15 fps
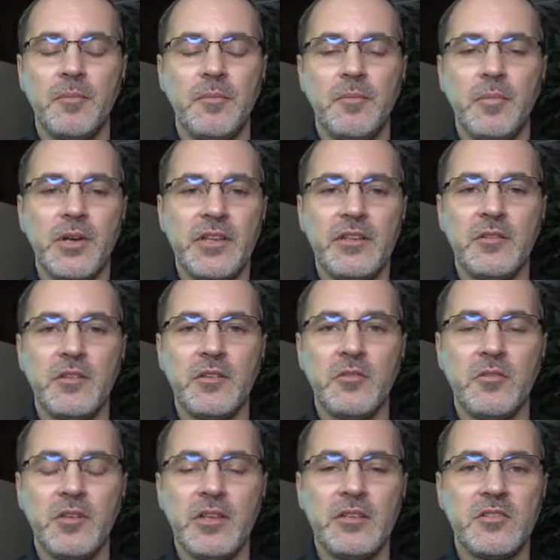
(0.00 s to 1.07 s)
but
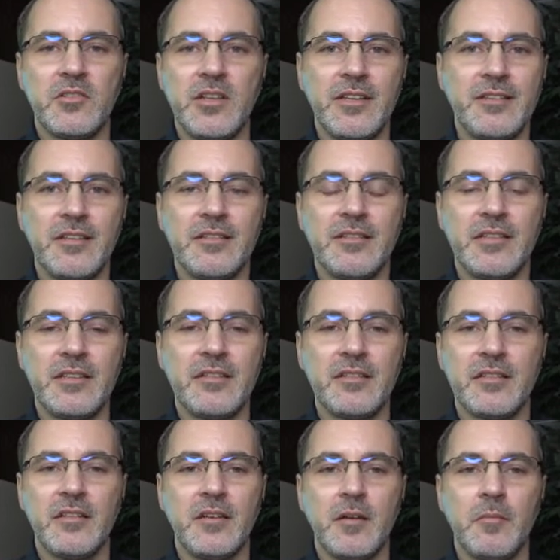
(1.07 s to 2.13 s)
it's a
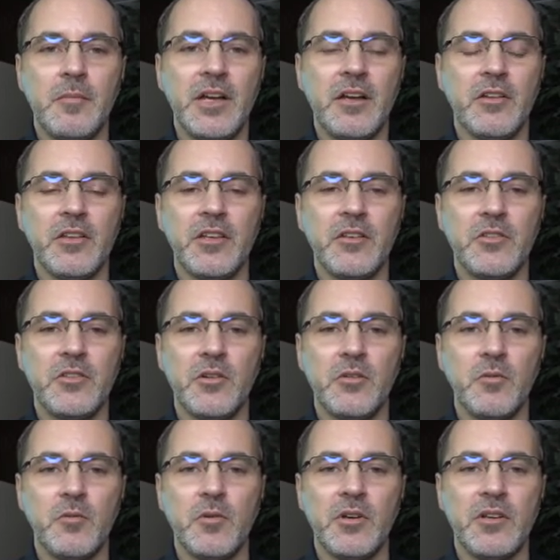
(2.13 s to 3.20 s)
decent amount. Like you
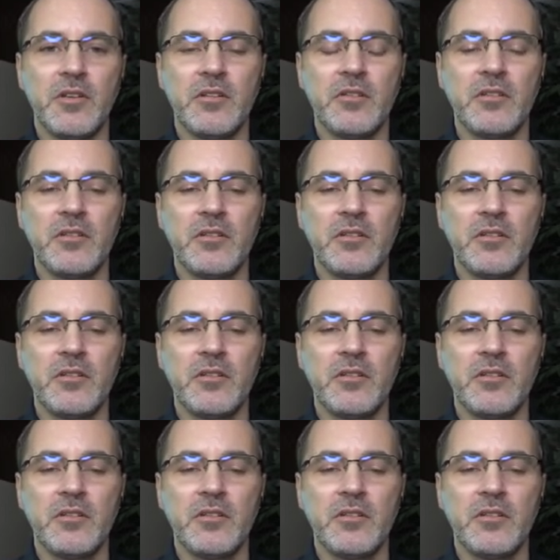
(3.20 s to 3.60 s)
don't want